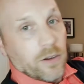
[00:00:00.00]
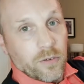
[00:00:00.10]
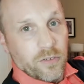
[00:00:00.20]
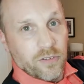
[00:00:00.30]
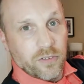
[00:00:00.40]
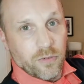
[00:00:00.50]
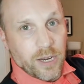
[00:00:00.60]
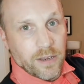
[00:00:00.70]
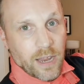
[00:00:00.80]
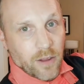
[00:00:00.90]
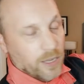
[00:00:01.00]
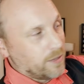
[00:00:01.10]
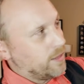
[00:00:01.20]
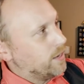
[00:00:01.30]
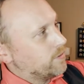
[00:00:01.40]
goes straight down
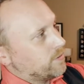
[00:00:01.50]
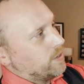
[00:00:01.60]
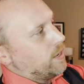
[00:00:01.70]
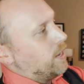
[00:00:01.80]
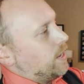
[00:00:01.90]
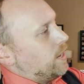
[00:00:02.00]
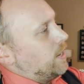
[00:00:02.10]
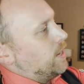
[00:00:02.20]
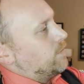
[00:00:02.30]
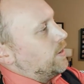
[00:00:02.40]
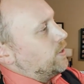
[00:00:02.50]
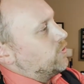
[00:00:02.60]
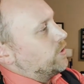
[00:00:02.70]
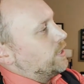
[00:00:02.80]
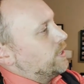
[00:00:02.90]
like this and
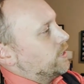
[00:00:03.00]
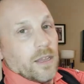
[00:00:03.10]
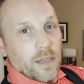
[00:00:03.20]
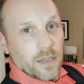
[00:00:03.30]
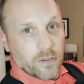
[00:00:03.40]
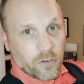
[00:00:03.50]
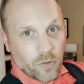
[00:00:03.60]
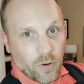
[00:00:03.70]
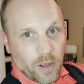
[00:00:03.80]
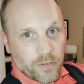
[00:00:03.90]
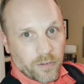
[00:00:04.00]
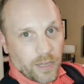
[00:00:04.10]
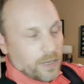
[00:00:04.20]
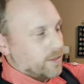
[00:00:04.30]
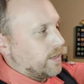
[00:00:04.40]
eventually is crossed
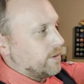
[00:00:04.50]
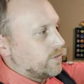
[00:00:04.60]
like this.